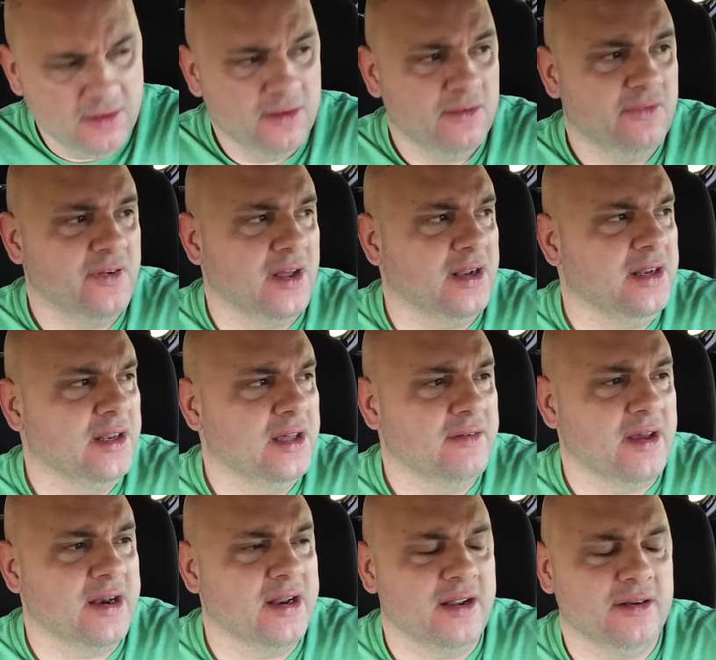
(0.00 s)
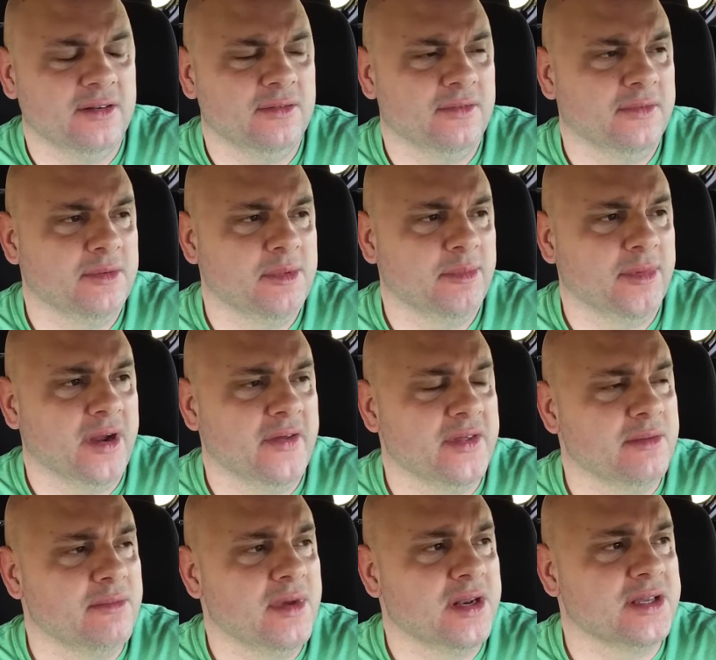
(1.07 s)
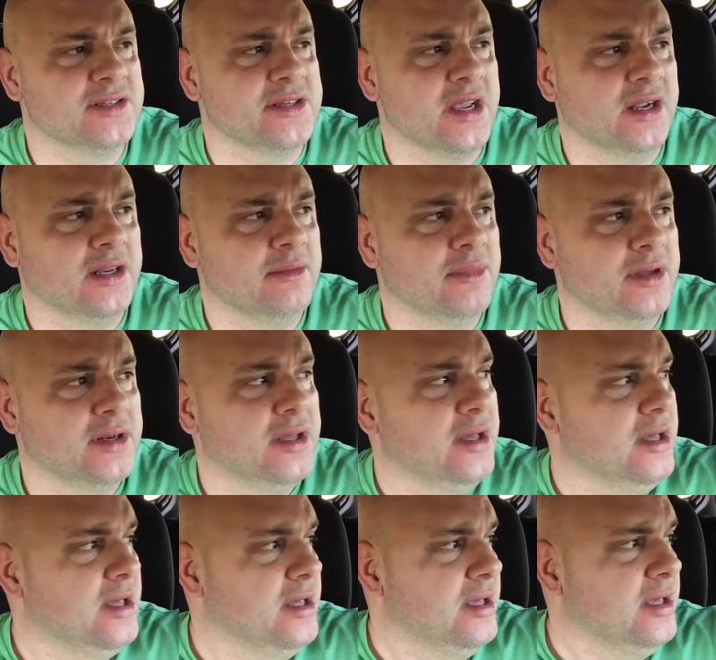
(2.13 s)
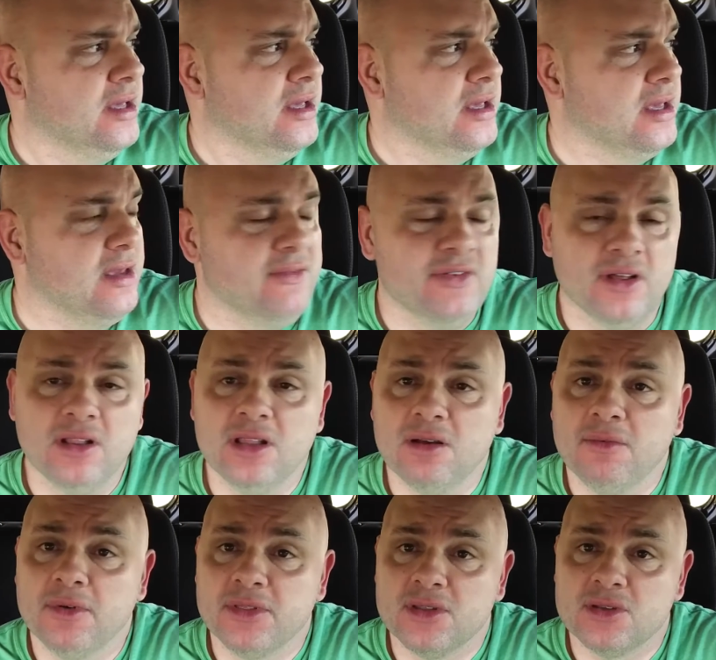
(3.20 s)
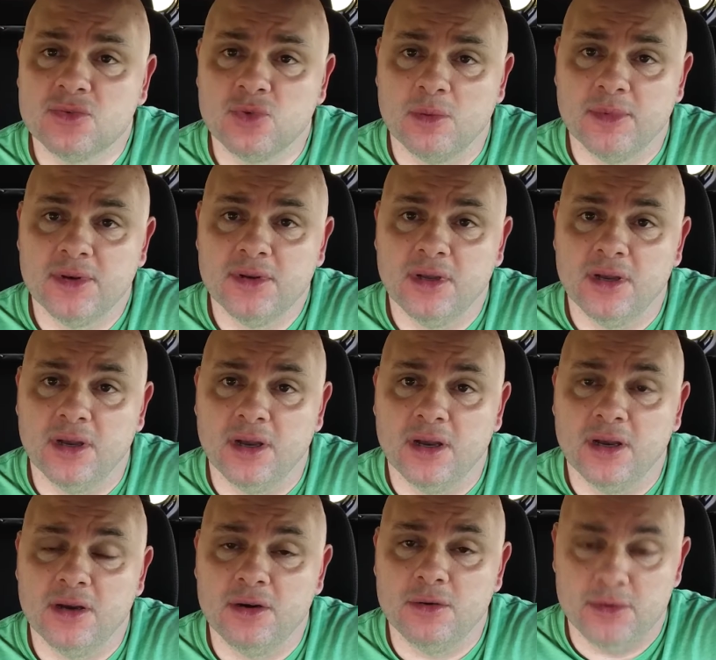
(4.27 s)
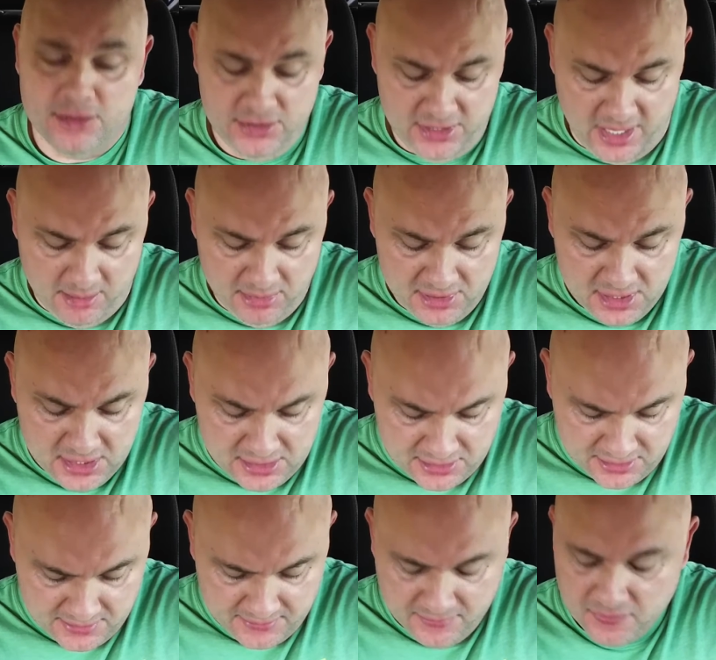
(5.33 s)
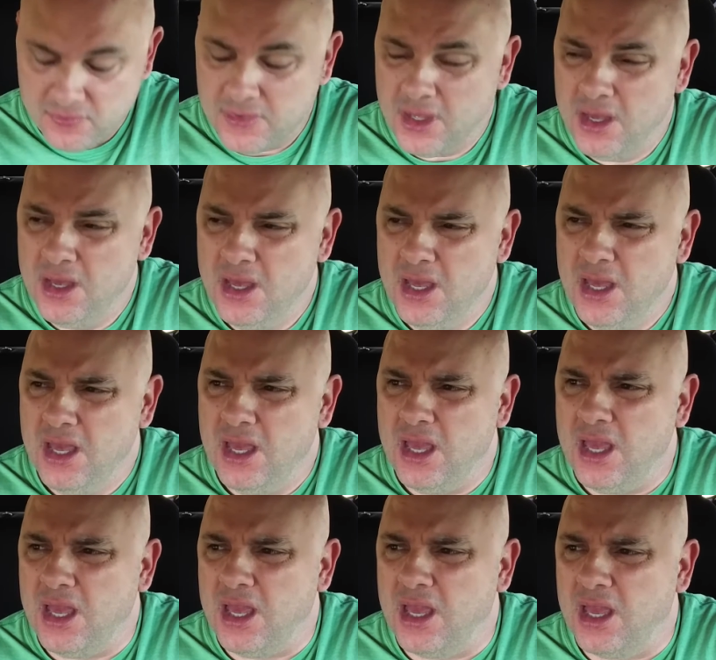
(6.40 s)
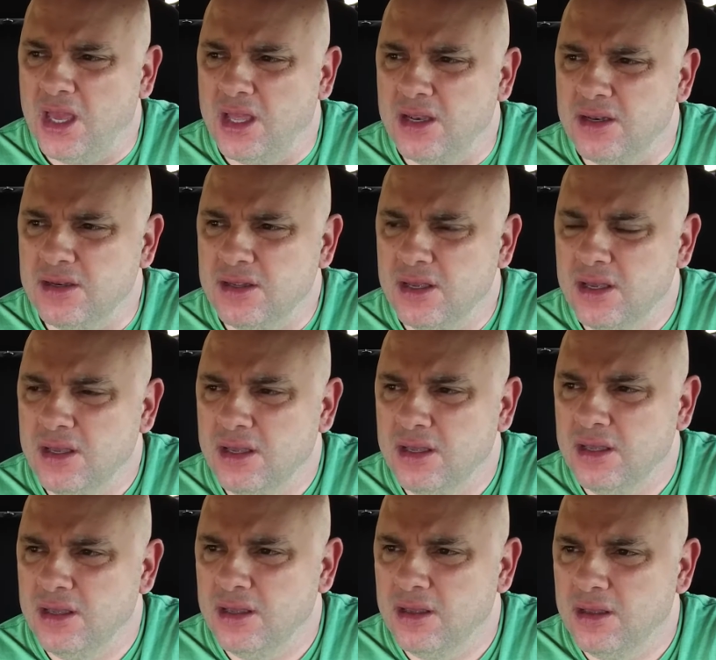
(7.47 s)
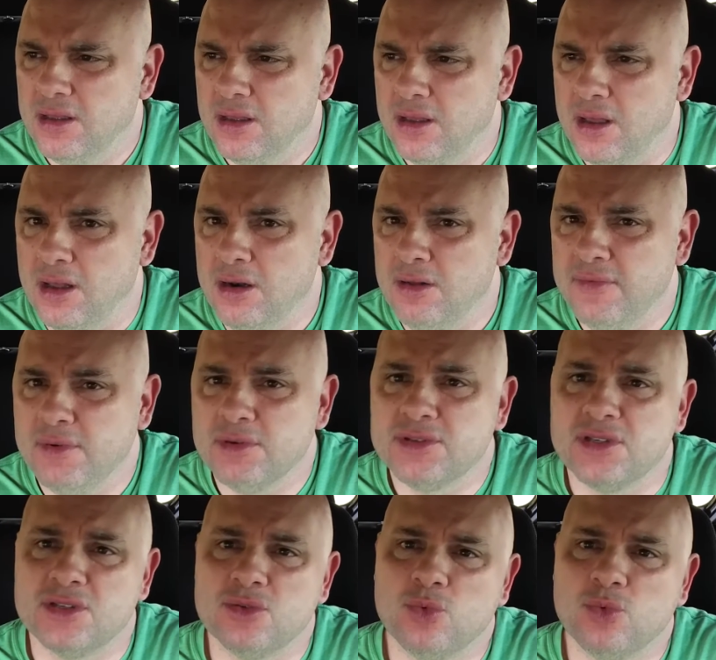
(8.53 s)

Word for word: fell in love. And I don't remember how they met exactly, but he fell in love with this woman uh, who was Japanese. And I don't know if it was his